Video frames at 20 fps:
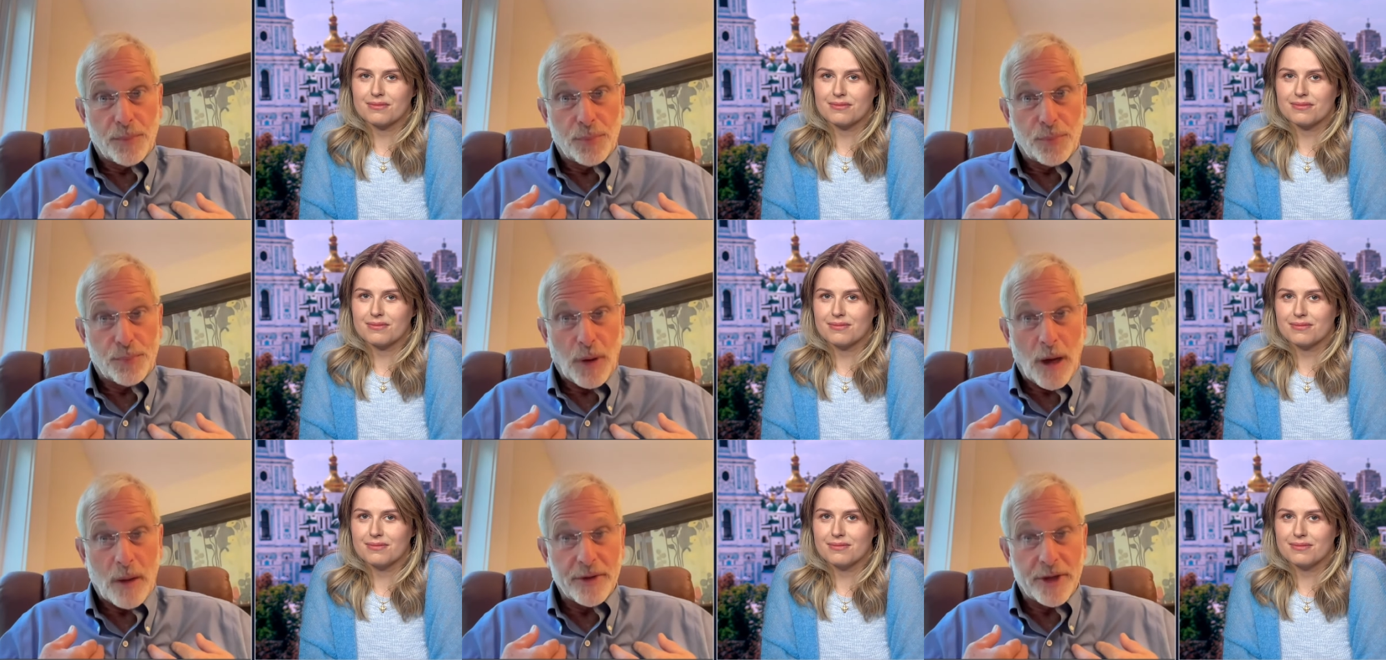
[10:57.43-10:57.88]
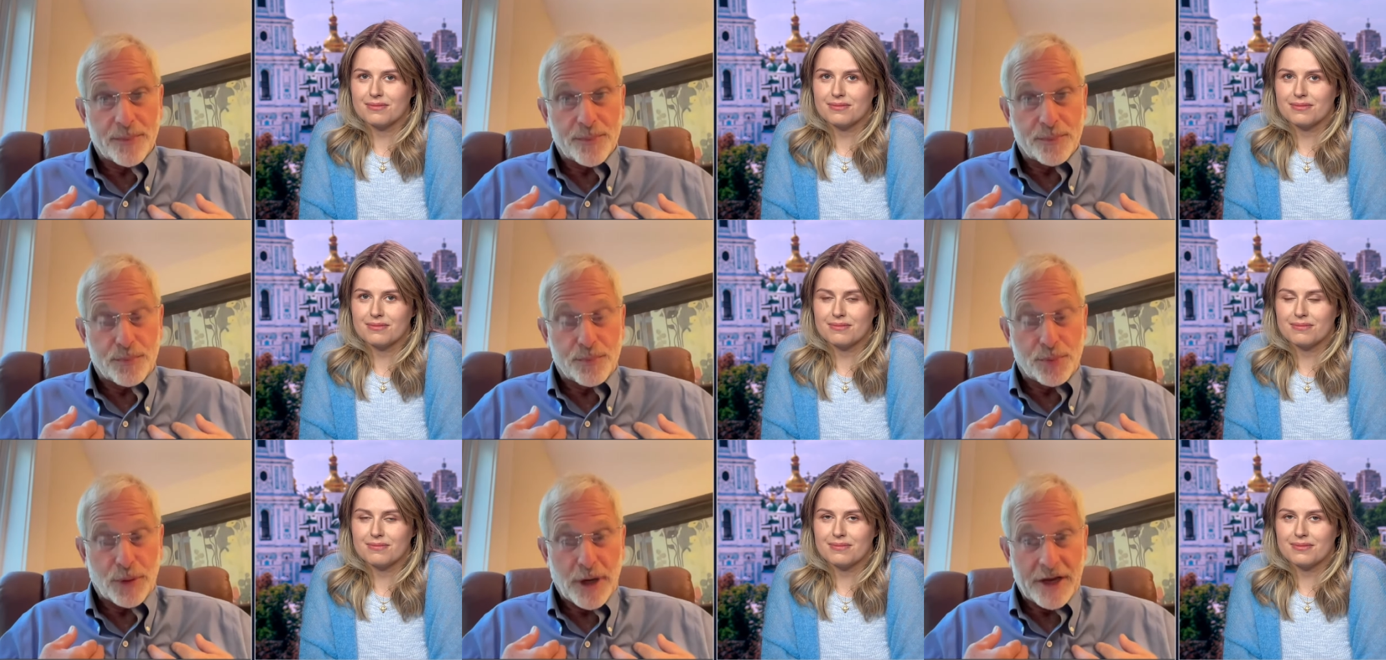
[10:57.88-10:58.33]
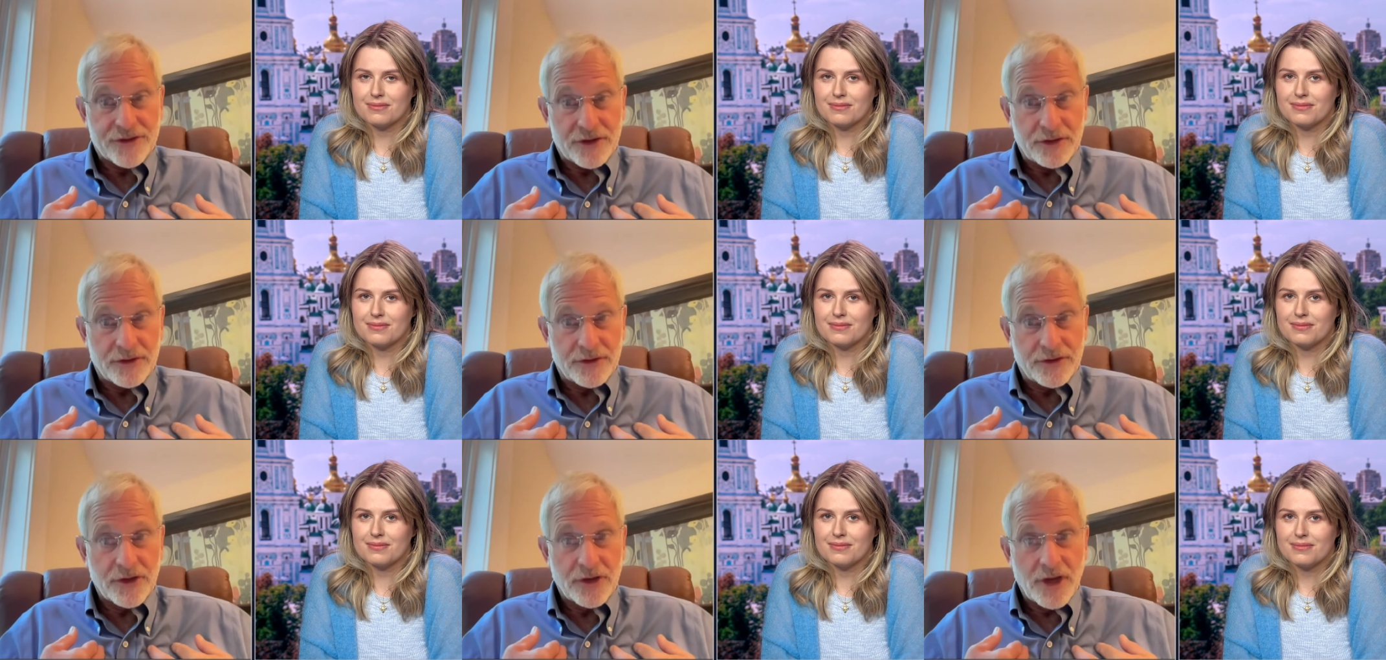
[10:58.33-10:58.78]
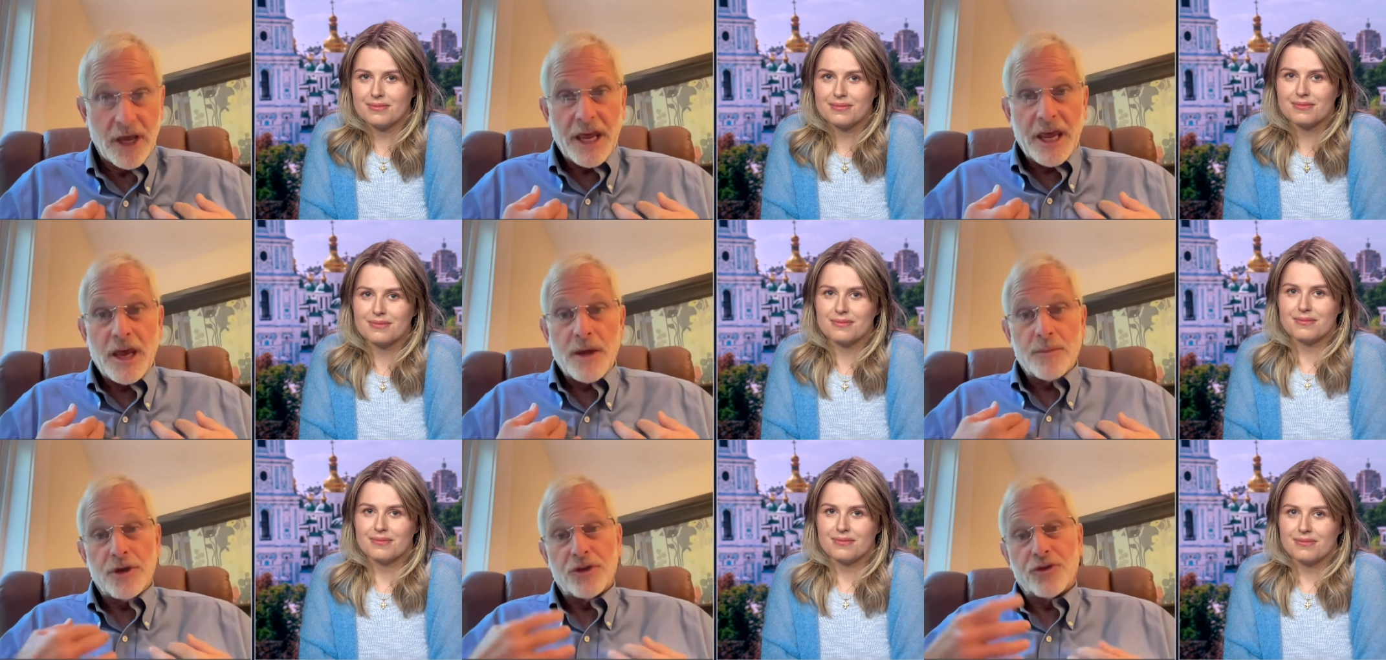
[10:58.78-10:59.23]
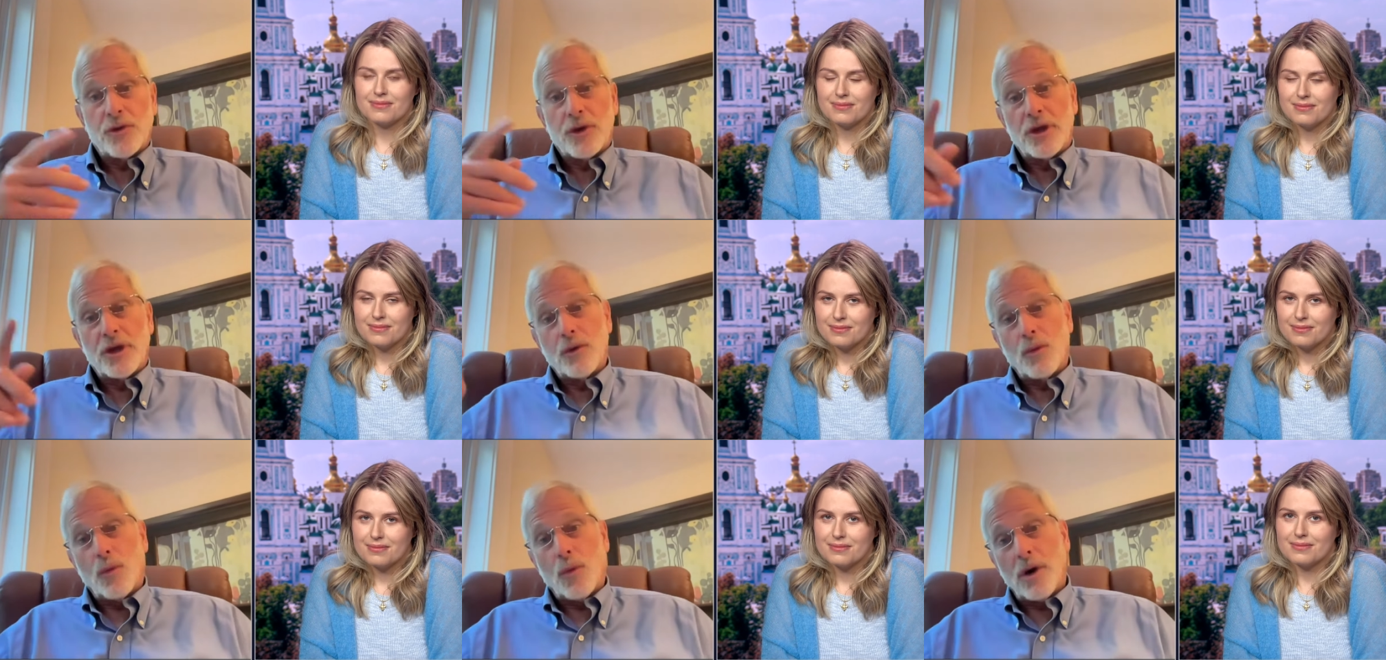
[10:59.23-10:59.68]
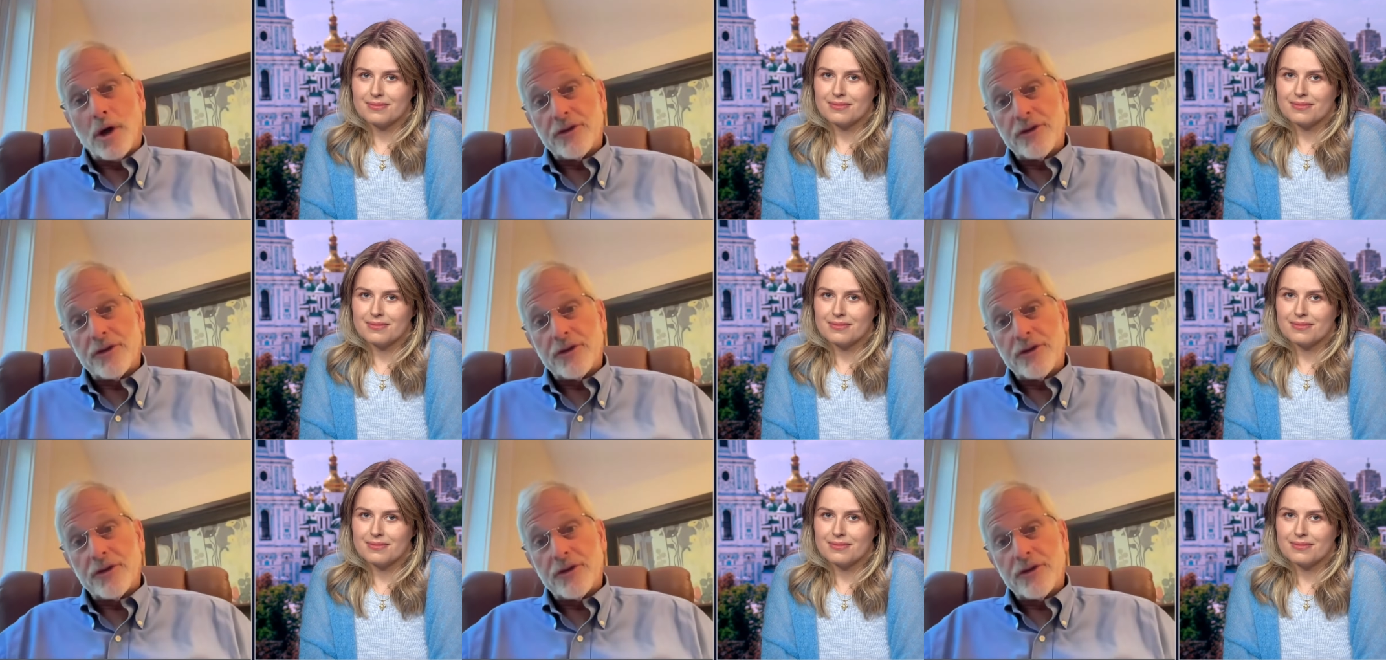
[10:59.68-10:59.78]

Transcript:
Speaker 1: public presence between what